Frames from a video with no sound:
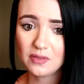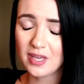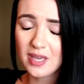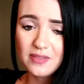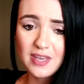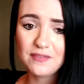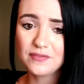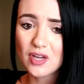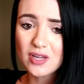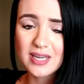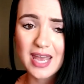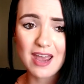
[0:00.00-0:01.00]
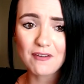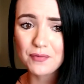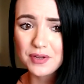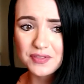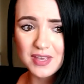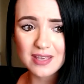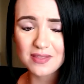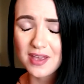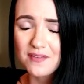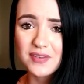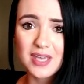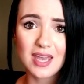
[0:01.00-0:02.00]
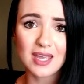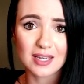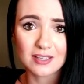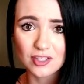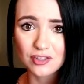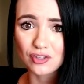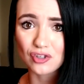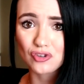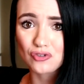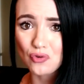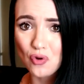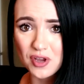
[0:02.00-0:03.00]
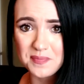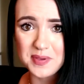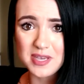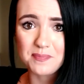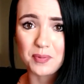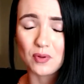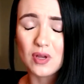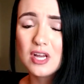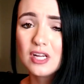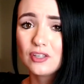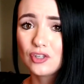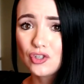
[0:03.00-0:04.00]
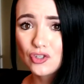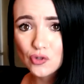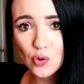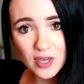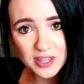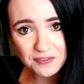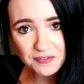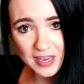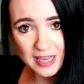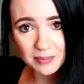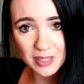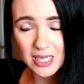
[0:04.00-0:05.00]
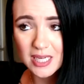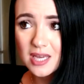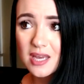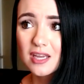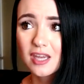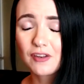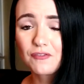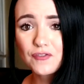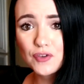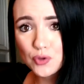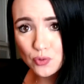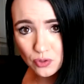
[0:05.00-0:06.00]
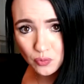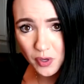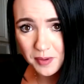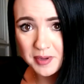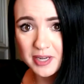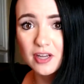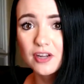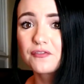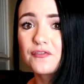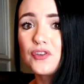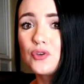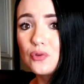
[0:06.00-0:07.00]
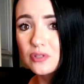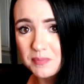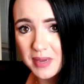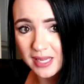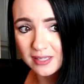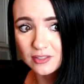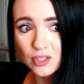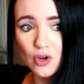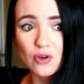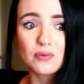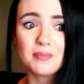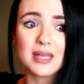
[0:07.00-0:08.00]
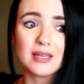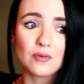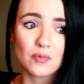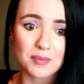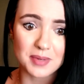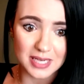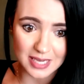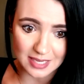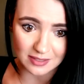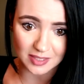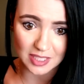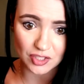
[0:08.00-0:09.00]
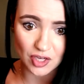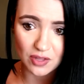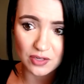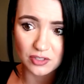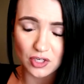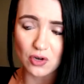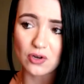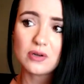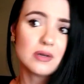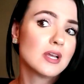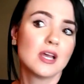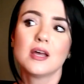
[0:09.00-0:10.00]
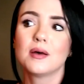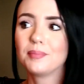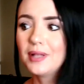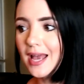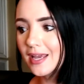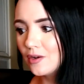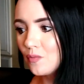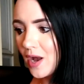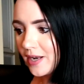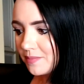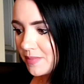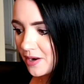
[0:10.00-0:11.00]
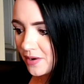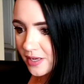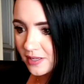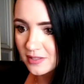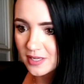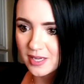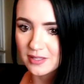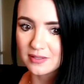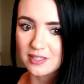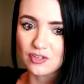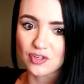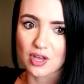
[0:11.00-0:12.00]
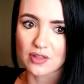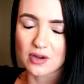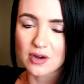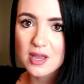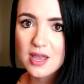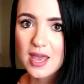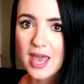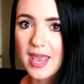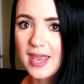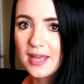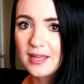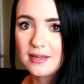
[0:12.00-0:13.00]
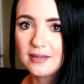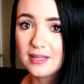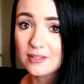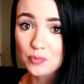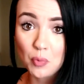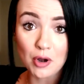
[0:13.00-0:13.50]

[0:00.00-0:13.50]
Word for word: they've done everything they can to destroy people, destroy the family, confuse women, confuse men, turn men and women against each other, turn black and white Americans against each other. And it's